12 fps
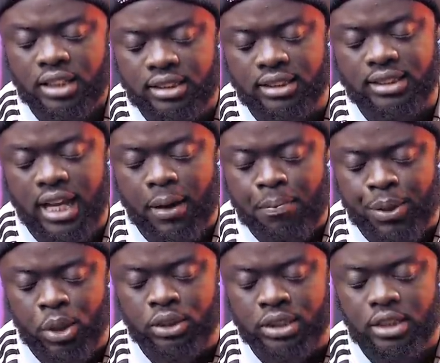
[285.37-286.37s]
This
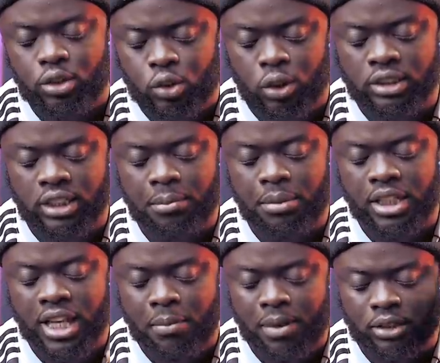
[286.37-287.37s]
abuse in social
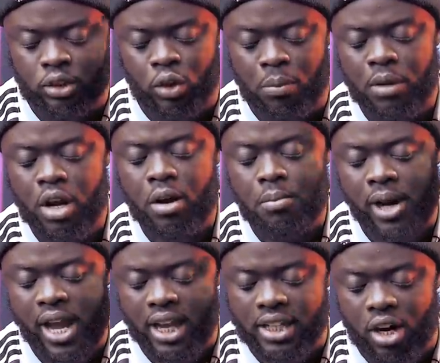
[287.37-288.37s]
media must stop.
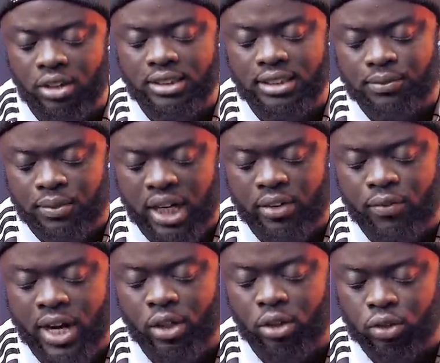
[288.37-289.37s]
My account is
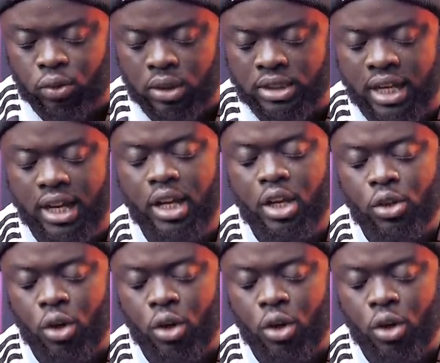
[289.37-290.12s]
verified on Twitter.